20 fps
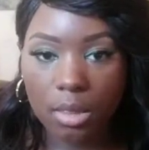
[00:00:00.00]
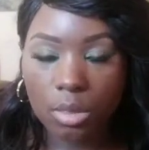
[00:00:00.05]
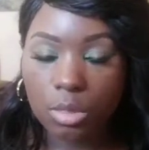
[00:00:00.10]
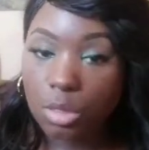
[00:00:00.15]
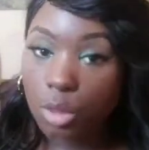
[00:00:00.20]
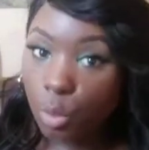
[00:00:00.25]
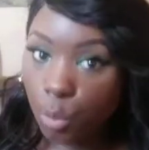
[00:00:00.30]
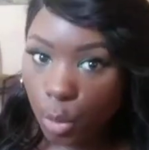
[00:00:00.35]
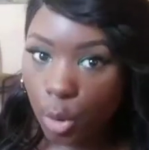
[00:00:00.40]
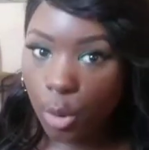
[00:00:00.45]

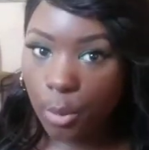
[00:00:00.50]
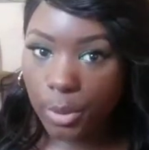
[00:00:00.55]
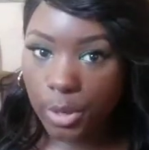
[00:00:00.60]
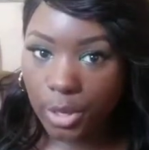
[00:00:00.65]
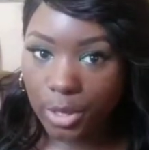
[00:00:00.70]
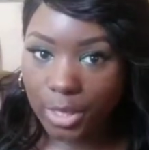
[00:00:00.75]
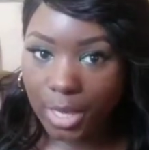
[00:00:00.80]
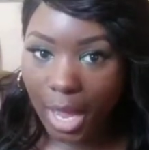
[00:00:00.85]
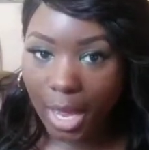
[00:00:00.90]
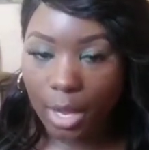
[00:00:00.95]
the
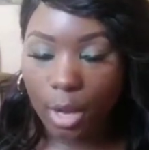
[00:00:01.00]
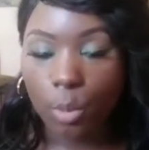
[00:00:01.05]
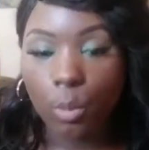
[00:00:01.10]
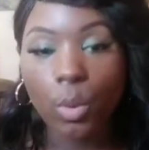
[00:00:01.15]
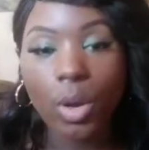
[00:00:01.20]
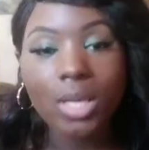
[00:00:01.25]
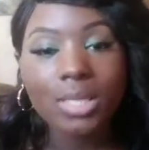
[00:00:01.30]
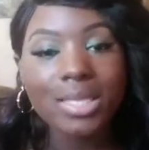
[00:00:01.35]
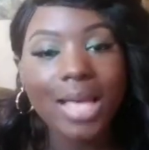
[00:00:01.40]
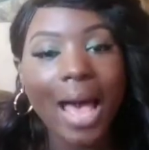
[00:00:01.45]
warrior diet
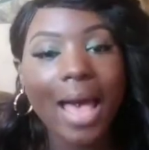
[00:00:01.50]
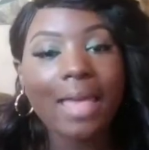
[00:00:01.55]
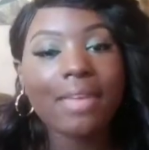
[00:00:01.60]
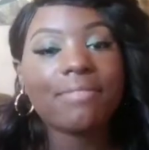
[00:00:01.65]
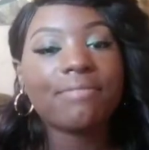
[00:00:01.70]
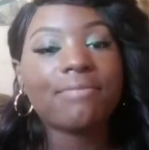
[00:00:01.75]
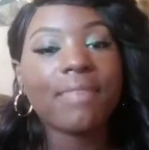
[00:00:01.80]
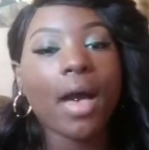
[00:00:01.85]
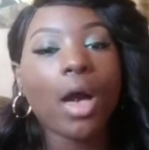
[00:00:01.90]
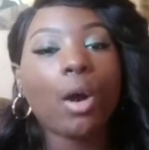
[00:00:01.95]
once
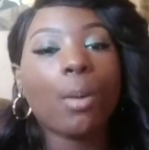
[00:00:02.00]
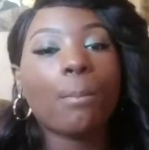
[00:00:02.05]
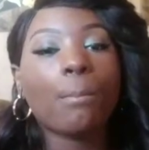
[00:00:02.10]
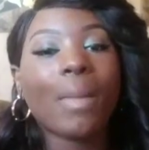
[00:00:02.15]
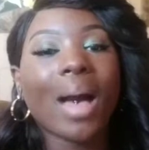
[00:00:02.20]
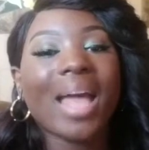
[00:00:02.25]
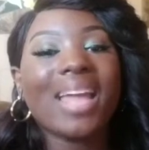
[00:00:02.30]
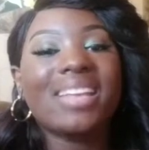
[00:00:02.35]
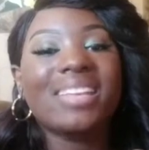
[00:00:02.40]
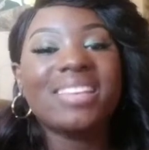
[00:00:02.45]
I found
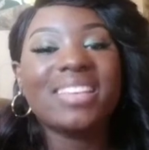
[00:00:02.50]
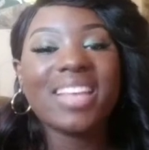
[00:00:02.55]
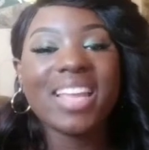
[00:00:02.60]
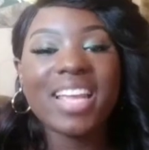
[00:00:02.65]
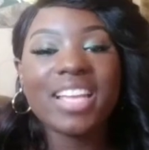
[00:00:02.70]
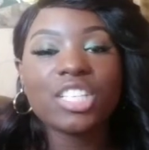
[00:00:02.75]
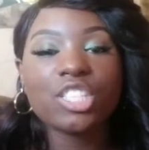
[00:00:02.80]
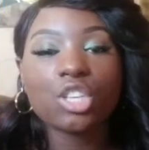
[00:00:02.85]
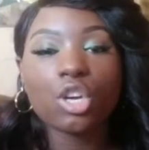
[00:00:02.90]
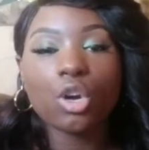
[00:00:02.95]
my
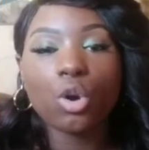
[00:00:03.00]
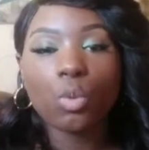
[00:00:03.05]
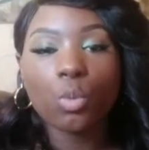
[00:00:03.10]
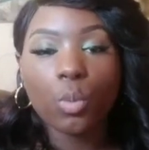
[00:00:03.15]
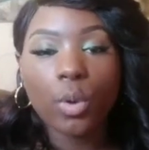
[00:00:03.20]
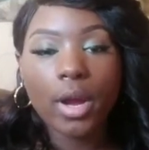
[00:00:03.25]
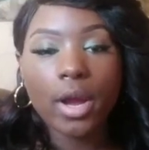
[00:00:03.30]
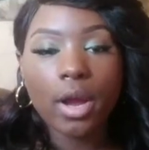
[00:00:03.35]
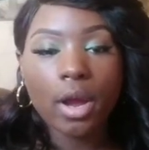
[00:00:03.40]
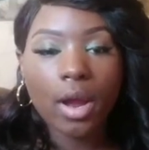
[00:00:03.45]
niche of
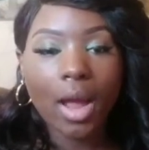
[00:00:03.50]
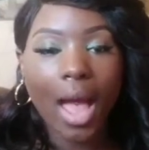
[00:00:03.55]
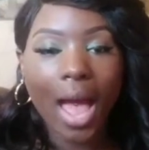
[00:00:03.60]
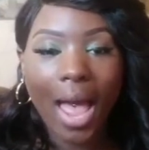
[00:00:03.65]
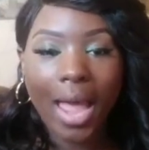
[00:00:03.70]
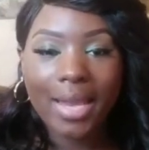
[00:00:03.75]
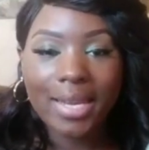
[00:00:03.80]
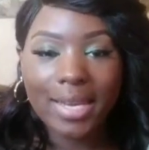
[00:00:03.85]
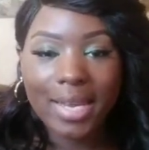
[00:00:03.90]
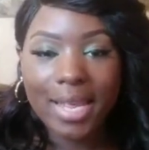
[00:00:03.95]
where
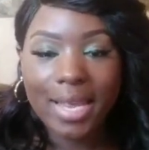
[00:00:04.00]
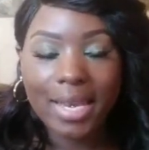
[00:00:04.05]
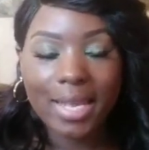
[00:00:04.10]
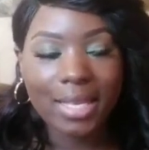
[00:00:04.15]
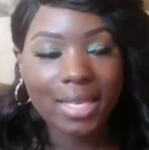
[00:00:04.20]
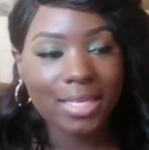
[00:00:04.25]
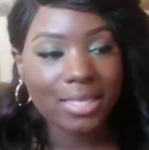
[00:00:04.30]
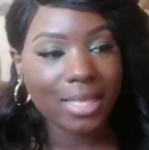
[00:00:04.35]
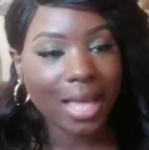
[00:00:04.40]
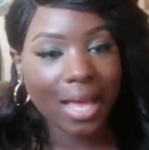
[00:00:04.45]
I
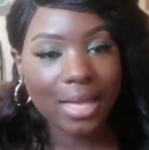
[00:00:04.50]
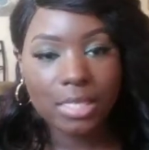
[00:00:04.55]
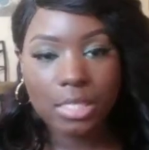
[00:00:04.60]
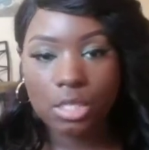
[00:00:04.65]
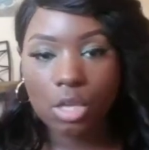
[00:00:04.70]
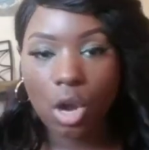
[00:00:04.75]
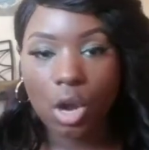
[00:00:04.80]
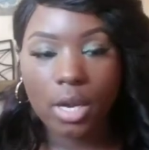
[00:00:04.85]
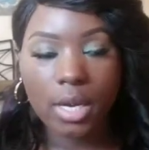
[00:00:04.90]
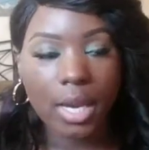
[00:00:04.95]
needed, because I
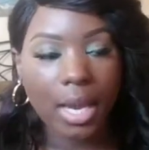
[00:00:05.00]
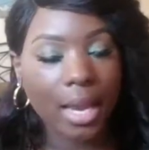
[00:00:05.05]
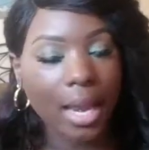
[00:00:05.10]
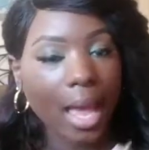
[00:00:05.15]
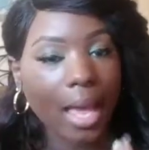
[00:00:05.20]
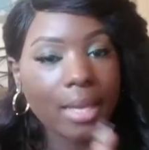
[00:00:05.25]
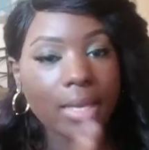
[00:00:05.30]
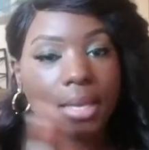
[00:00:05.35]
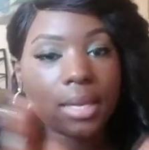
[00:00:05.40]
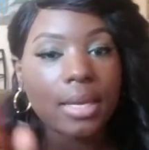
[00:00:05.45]
started and
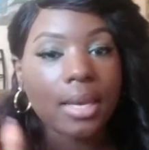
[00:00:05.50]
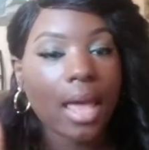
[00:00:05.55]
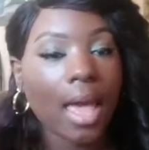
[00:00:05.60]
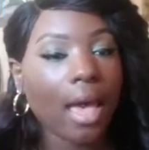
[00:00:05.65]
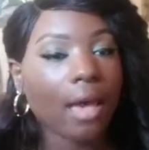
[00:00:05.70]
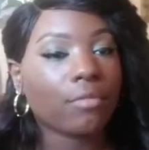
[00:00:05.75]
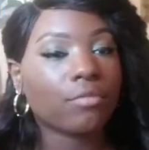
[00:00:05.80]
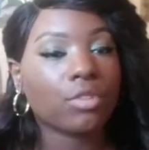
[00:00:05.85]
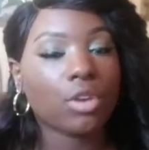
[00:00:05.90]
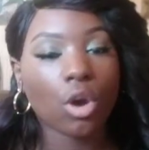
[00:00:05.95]
I didn't
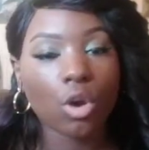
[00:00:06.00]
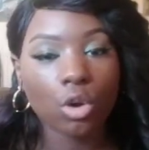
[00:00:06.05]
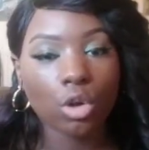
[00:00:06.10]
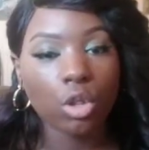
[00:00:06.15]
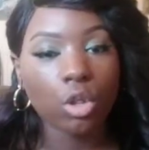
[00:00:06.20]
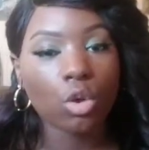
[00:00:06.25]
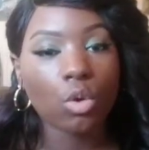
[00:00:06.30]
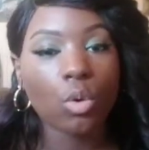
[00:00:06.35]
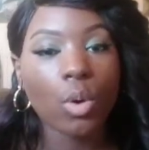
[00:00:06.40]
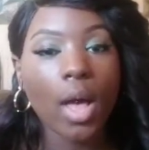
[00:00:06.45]
have no
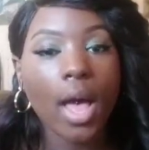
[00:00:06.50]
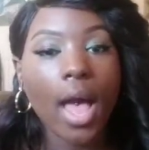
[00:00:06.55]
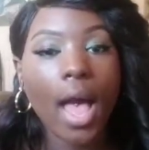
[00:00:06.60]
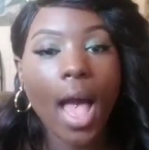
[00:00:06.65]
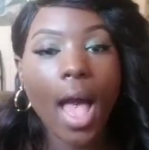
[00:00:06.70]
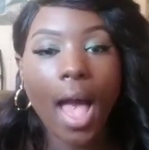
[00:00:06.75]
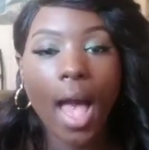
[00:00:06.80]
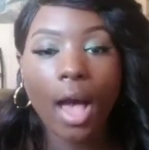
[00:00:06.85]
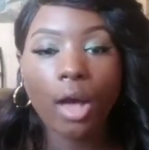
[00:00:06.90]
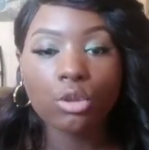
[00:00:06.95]
clue
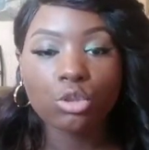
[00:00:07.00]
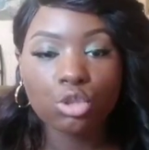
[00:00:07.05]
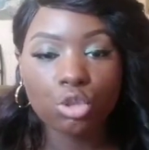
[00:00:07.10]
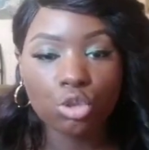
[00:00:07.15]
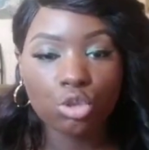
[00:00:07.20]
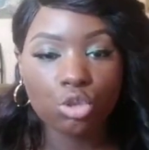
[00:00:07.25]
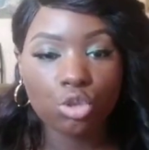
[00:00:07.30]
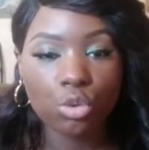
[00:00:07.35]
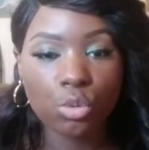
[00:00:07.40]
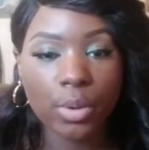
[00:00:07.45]
how
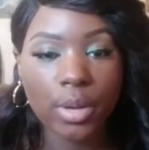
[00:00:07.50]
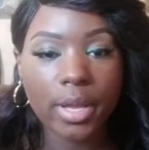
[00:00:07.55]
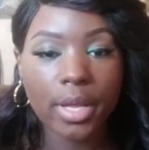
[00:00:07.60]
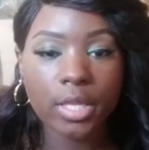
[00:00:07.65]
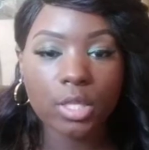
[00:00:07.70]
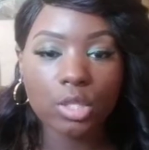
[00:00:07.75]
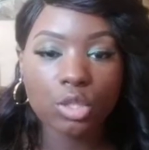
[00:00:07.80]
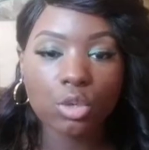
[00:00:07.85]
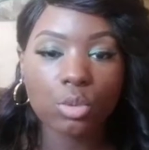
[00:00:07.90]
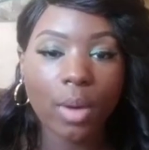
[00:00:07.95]
to do it
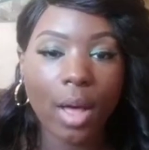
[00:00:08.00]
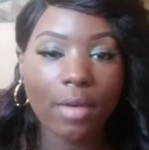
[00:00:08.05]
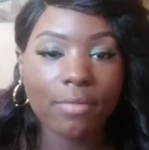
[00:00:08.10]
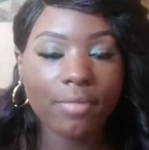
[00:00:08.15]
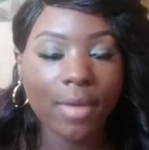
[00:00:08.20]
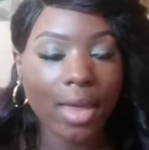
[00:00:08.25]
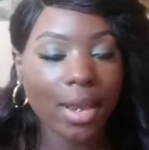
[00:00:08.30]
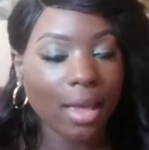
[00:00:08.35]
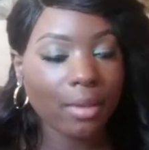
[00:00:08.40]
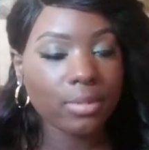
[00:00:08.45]
until I
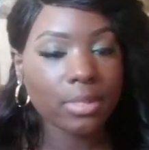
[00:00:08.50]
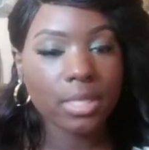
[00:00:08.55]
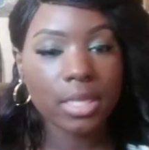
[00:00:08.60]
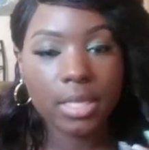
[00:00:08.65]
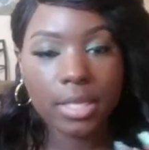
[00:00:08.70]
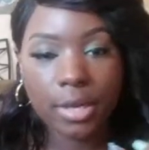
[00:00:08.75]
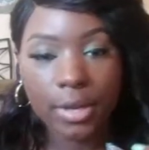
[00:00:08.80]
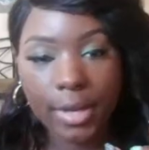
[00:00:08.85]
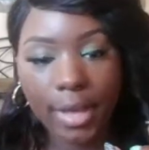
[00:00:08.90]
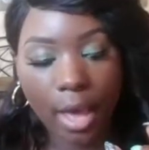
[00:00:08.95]
found. I was
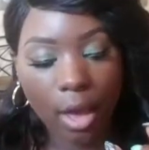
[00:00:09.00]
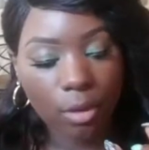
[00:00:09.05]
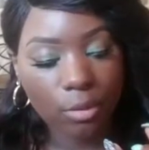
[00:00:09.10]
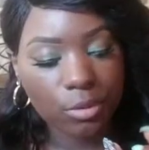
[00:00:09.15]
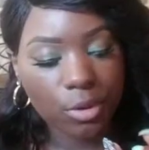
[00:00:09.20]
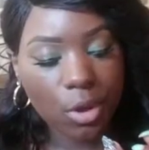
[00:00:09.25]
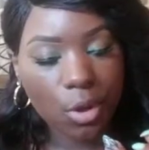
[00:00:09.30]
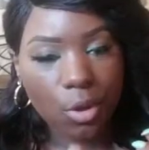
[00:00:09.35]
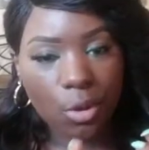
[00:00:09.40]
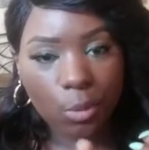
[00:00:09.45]
sitting there
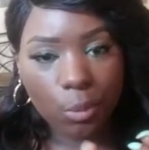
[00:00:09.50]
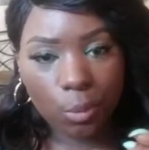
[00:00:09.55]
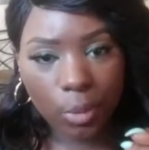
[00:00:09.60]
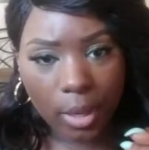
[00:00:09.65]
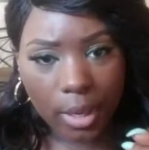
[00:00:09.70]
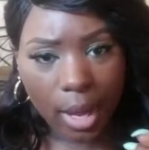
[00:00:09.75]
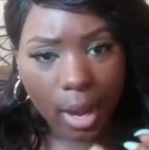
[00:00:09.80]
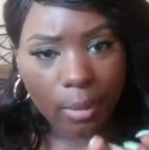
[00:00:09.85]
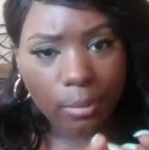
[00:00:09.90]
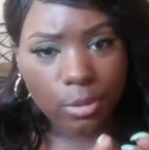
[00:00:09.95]
counting
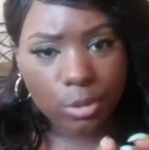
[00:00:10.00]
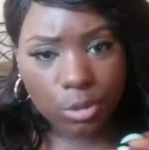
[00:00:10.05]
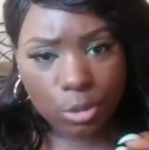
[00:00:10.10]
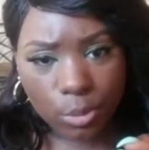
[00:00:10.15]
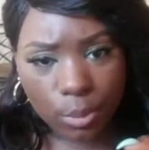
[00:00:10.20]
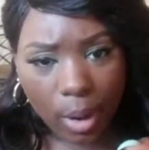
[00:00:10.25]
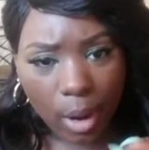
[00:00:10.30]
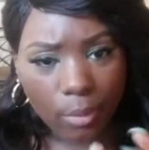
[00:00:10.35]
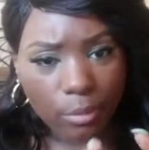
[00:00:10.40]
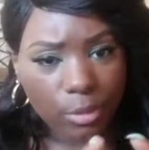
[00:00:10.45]
1 hour,
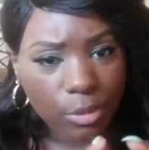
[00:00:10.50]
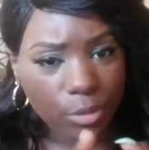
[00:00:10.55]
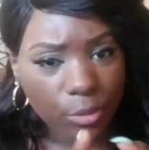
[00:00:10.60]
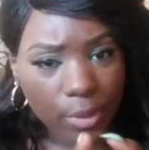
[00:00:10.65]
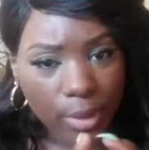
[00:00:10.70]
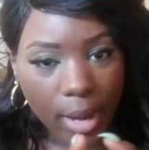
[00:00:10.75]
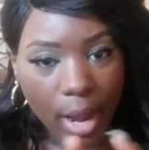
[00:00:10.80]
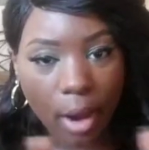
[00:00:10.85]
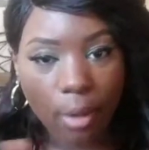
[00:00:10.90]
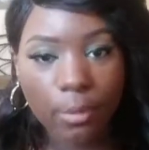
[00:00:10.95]
2 hour,
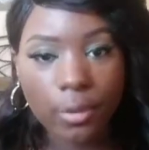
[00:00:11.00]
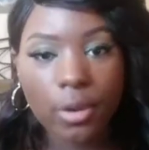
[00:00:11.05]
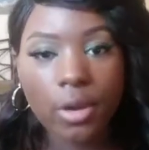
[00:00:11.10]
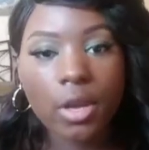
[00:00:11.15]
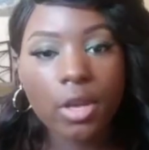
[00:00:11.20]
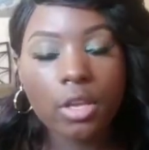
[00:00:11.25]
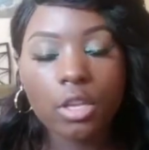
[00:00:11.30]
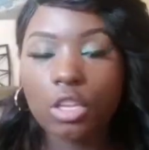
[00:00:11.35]
3 hour,